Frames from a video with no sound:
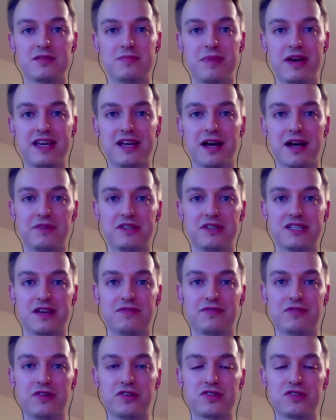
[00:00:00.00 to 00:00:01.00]
make up the
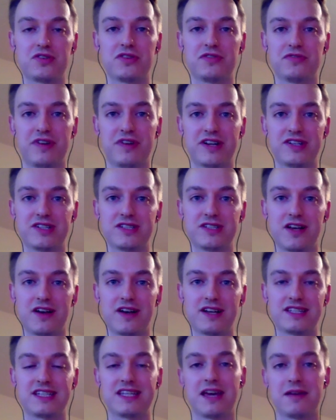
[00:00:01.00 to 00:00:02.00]
difference on the fresher
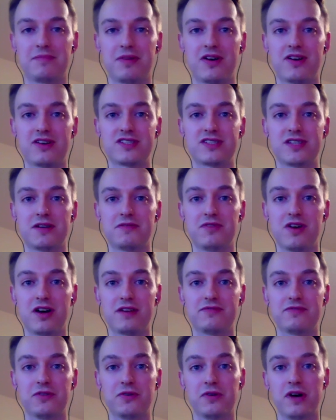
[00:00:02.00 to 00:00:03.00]
tyres and get past their
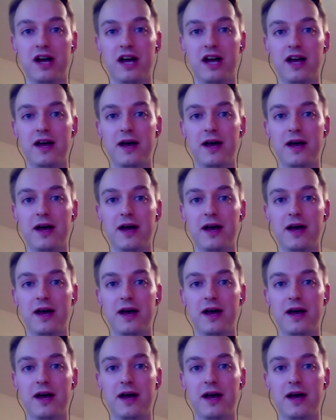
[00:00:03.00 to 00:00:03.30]
rival.